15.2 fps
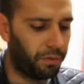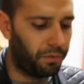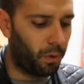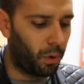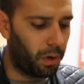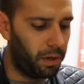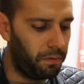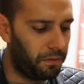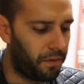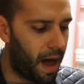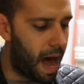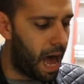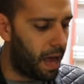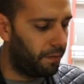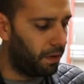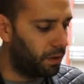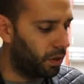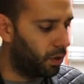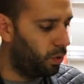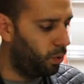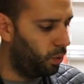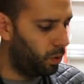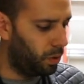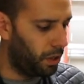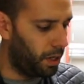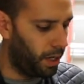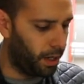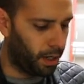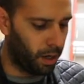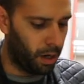45 is a cool
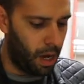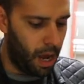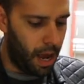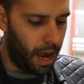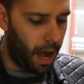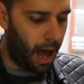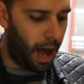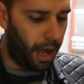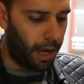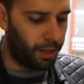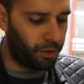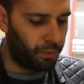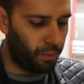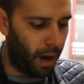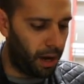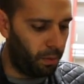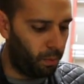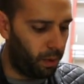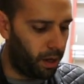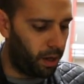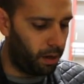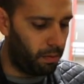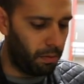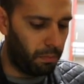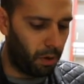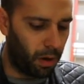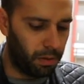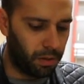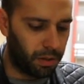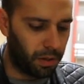year. It's right when
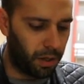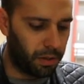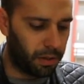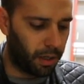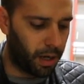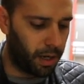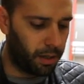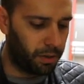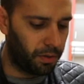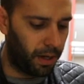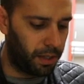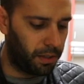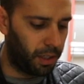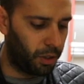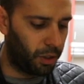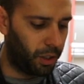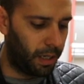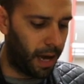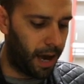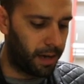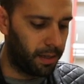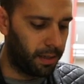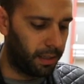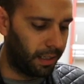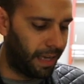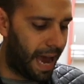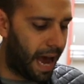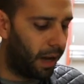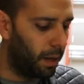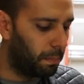Martin starts to kind of transition out of the
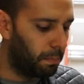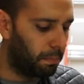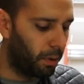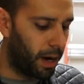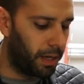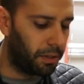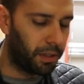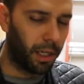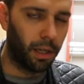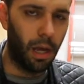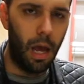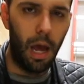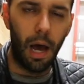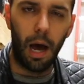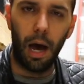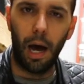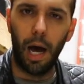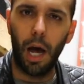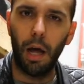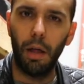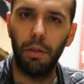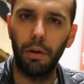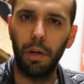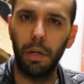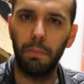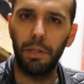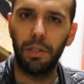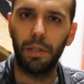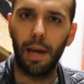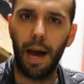scallop bracing. They're going to
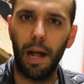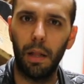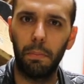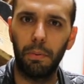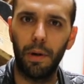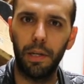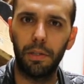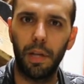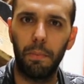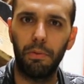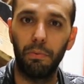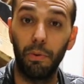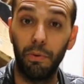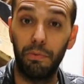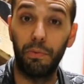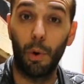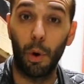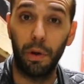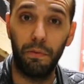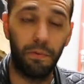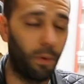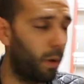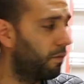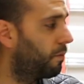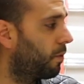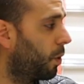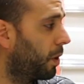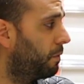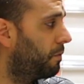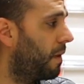be scallop braced up through 44.
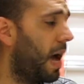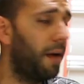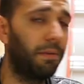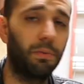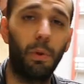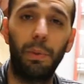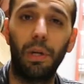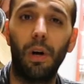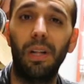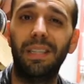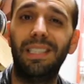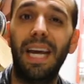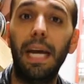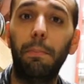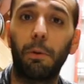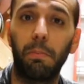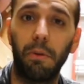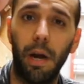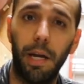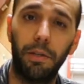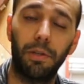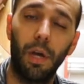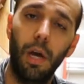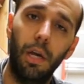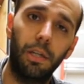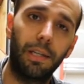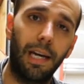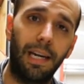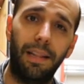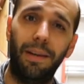45 is what we call a taper brace.
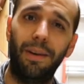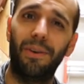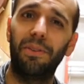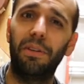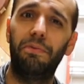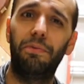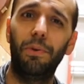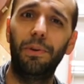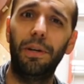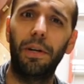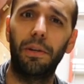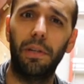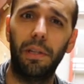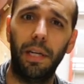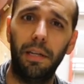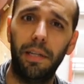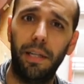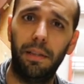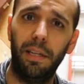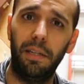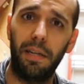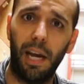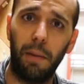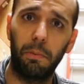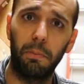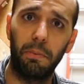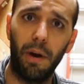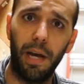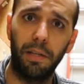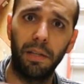It's kind of the only full year that they did the taper
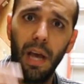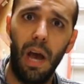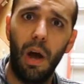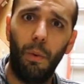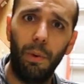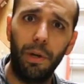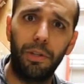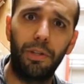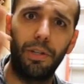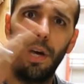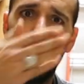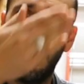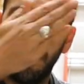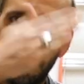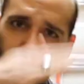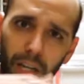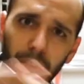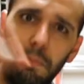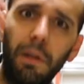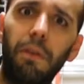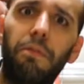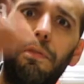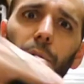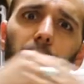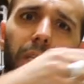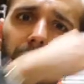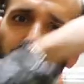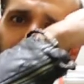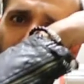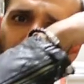brace, which instead of being
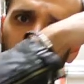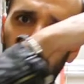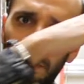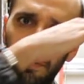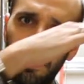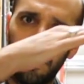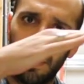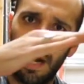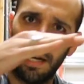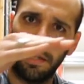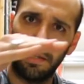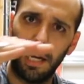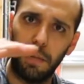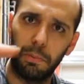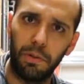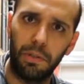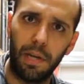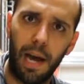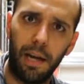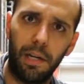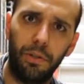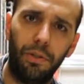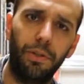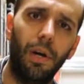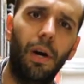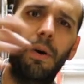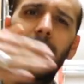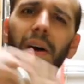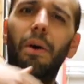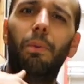fully scallop, it just kind of tapers down as you
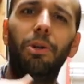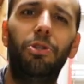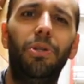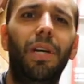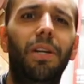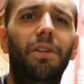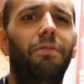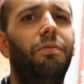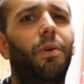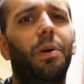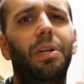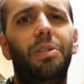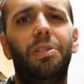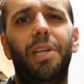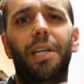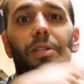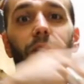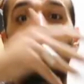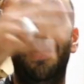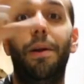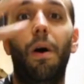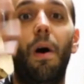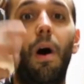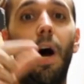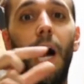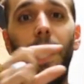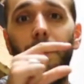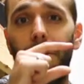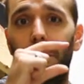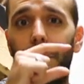go. Once you get into 46 and
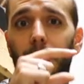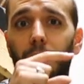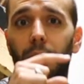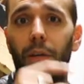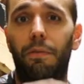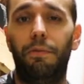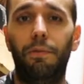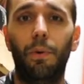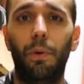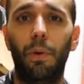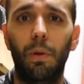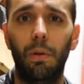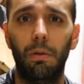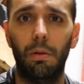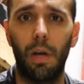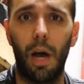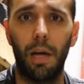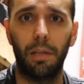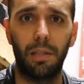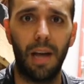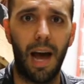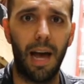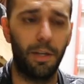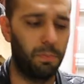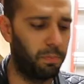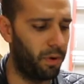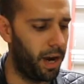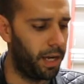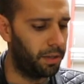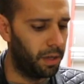on, you get the full size
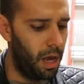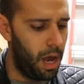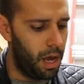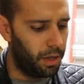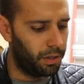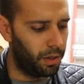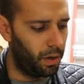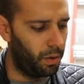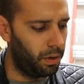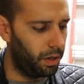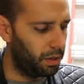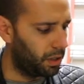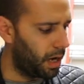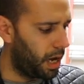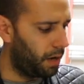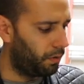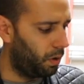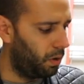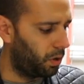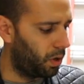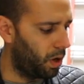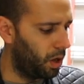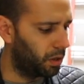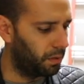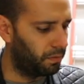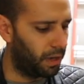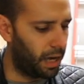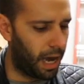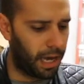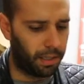brace. So there's kind of a whole cult
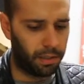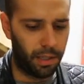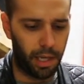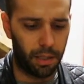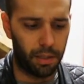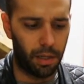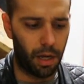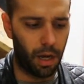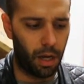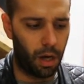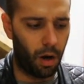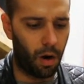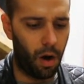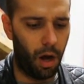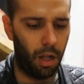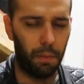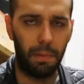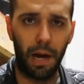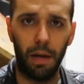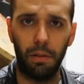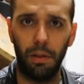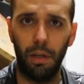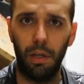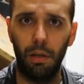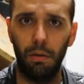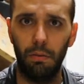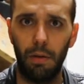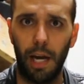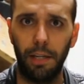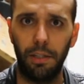of guys that are all about the
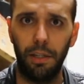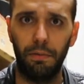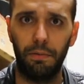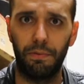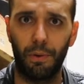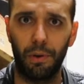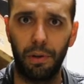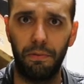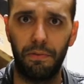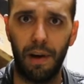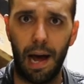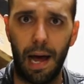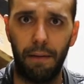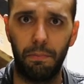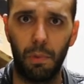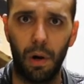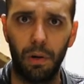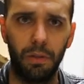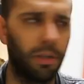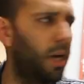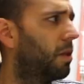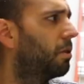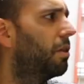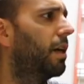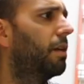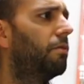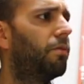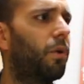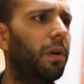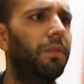1945 Martins. Other thing
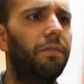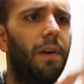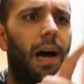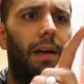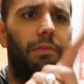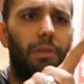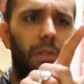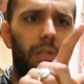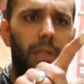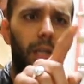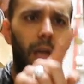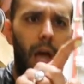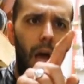in 45 you'll see